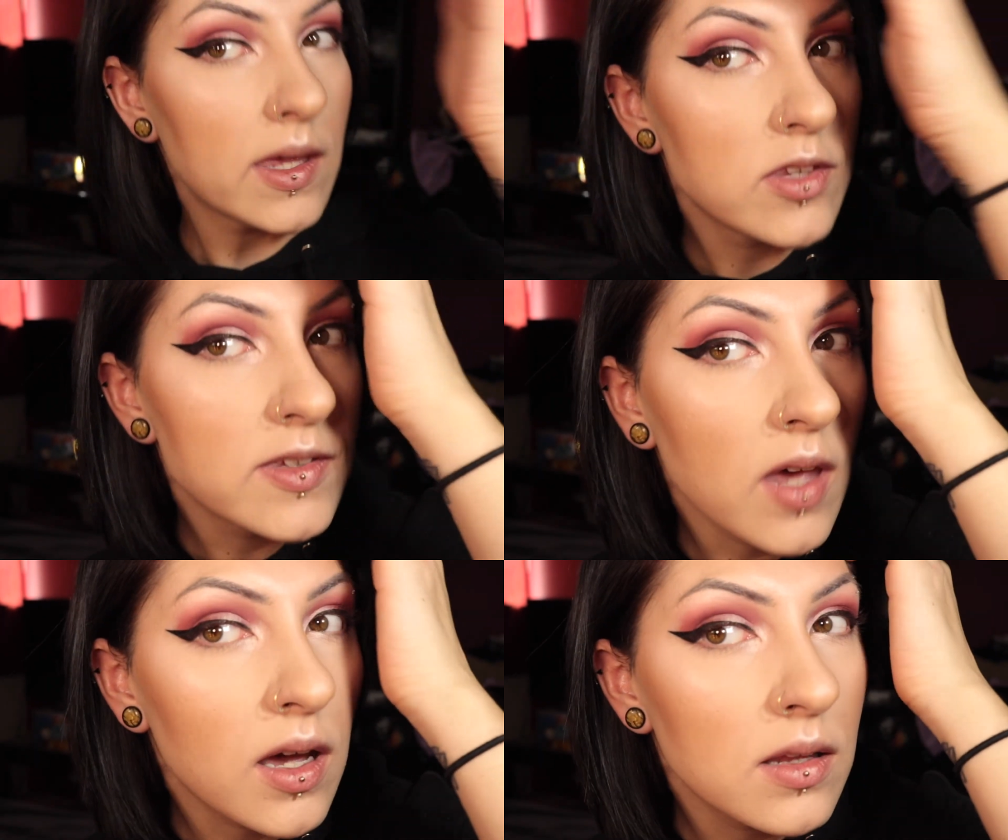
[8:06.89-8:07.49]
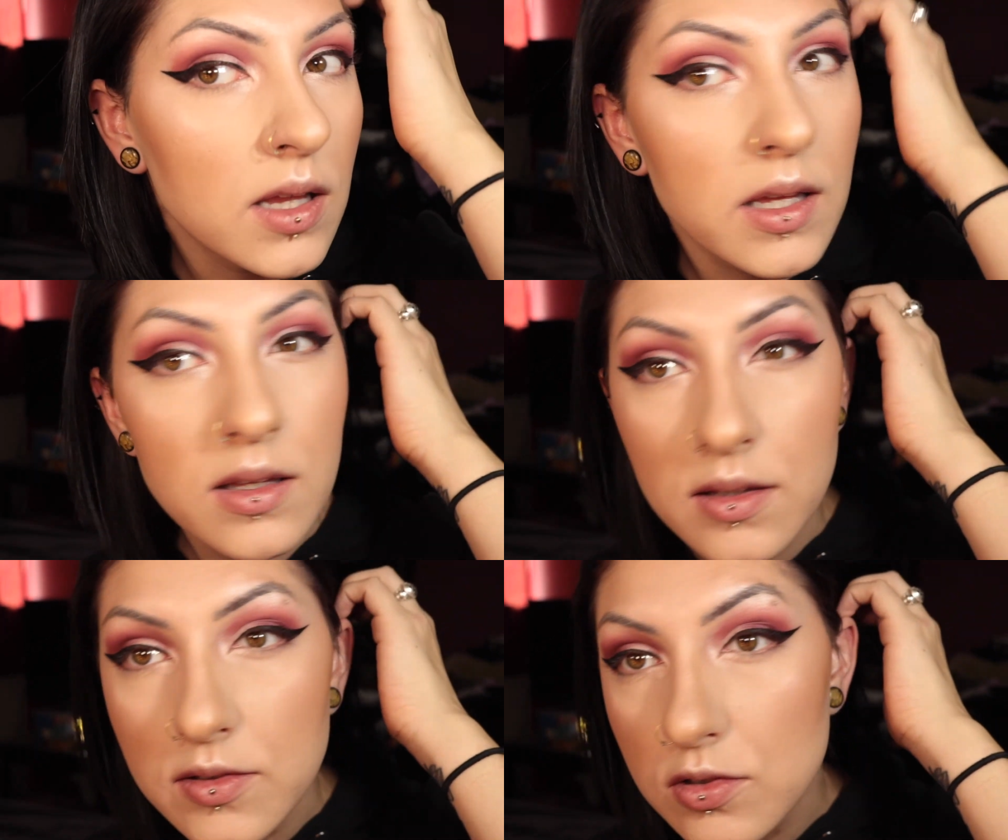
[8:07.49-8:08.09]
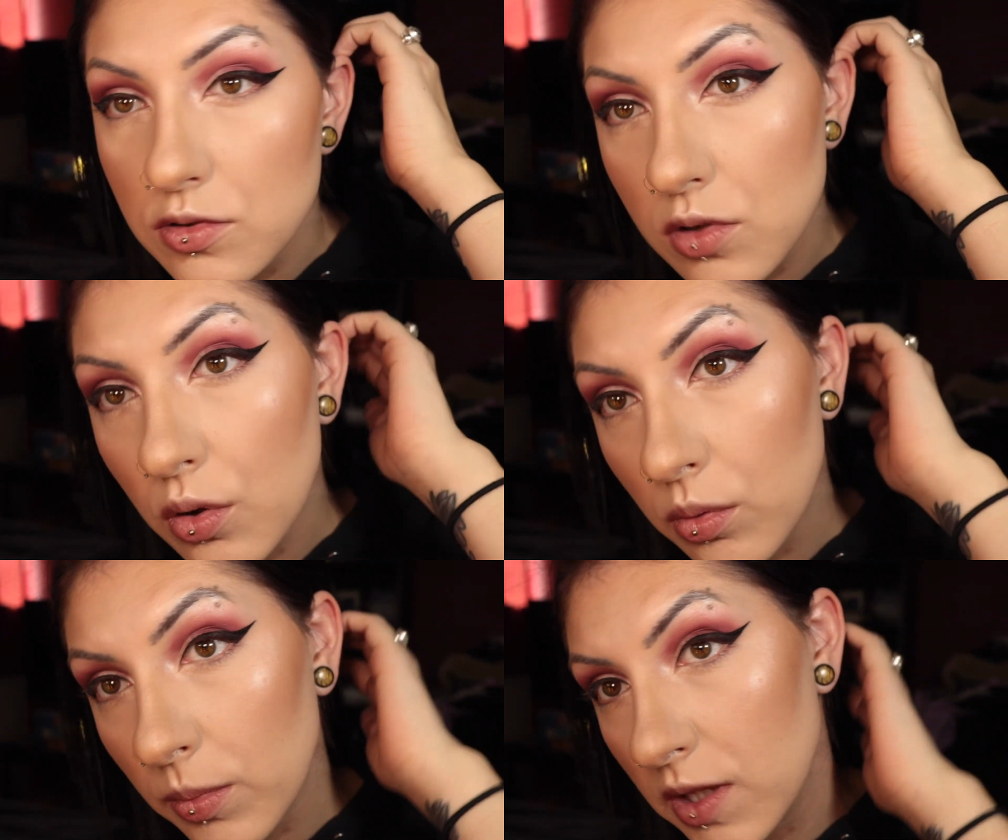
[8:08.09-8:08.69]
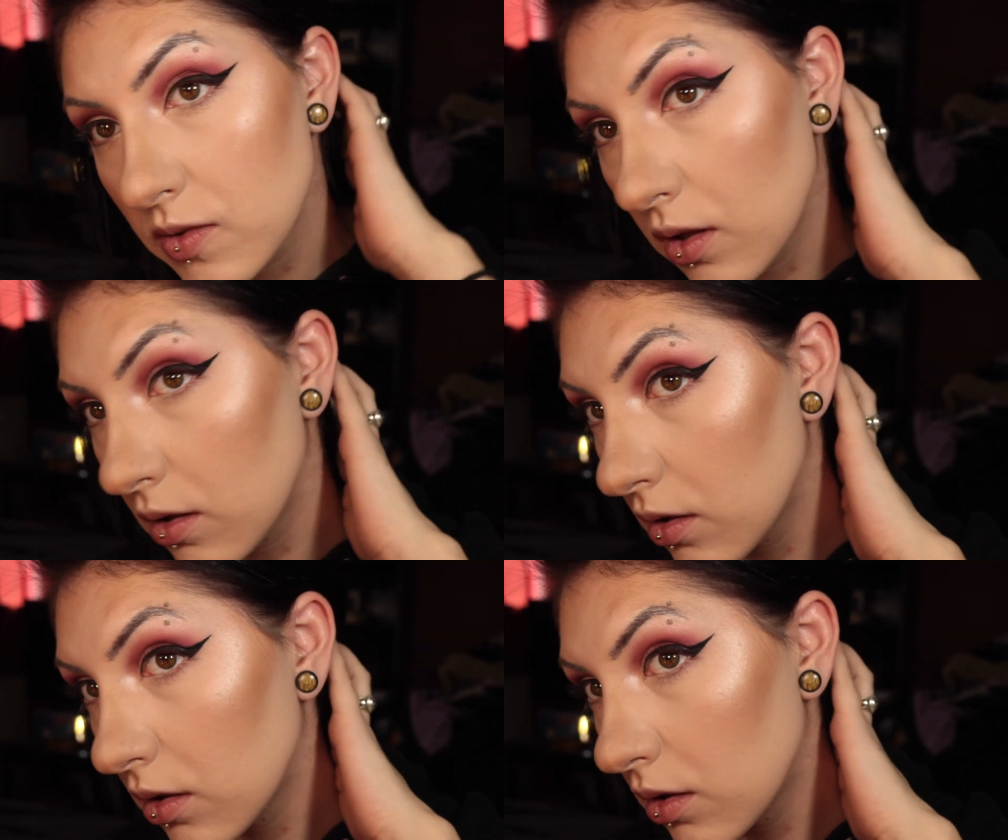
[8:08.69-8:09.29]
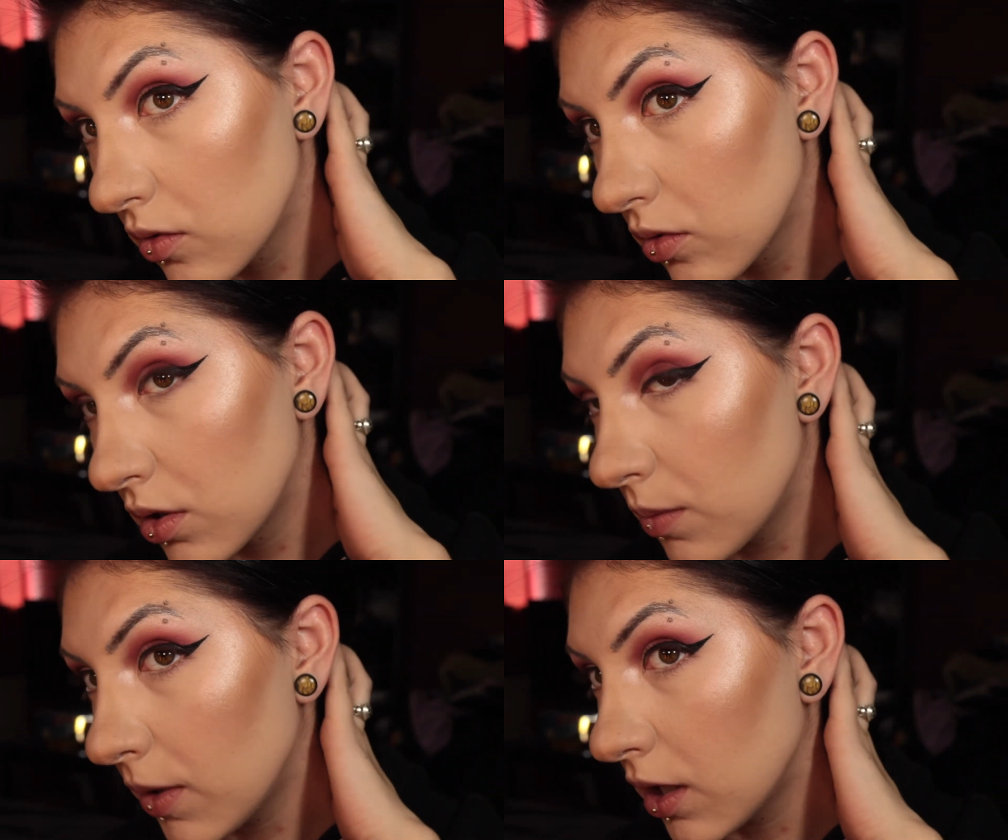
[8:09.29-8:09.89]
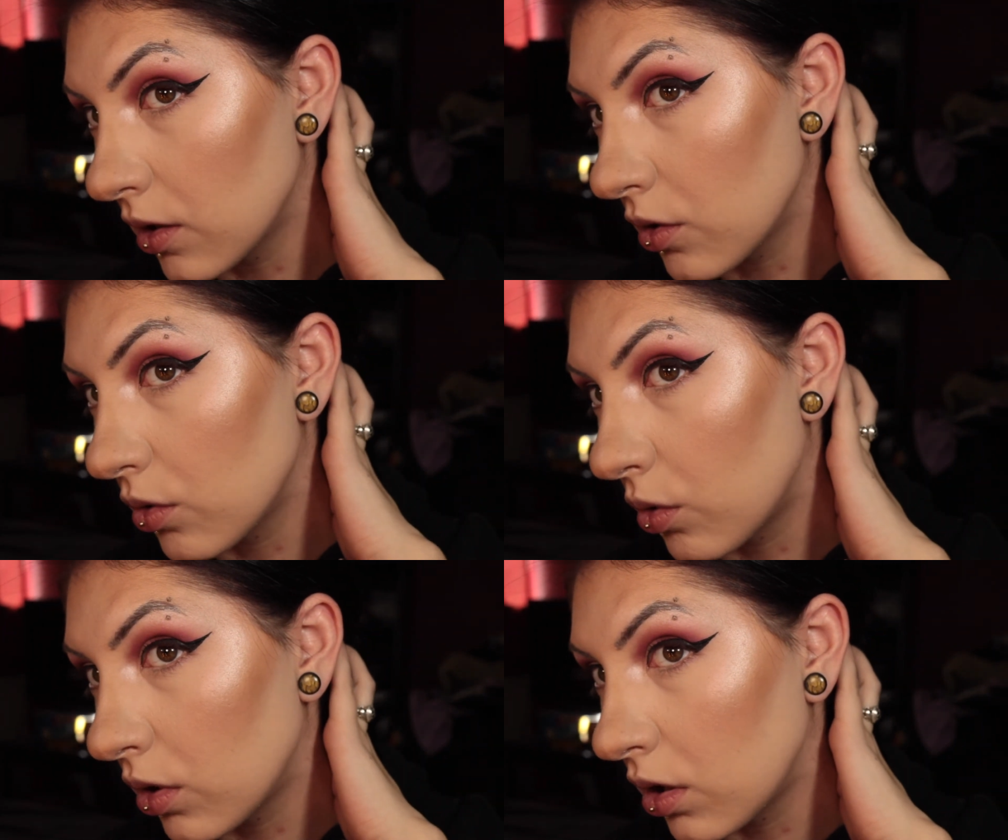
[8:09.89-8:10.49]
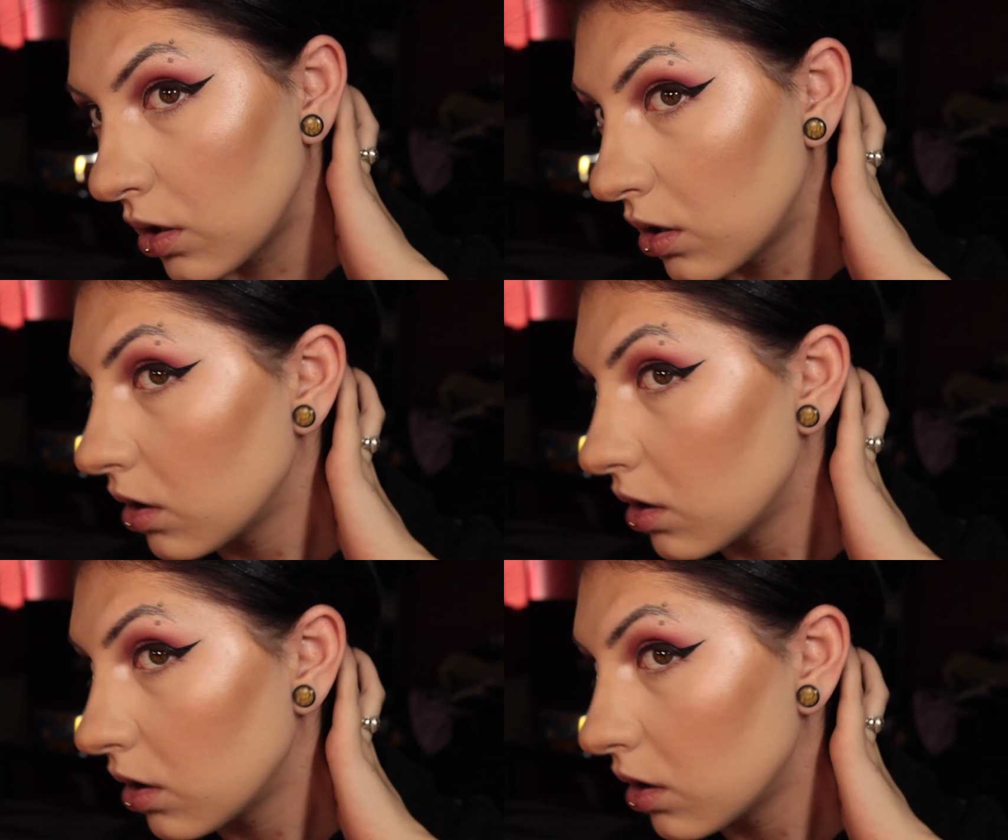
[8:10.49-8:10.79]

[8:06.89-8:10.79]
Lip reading: God, this highlight is so amazing. Look at my inner corner.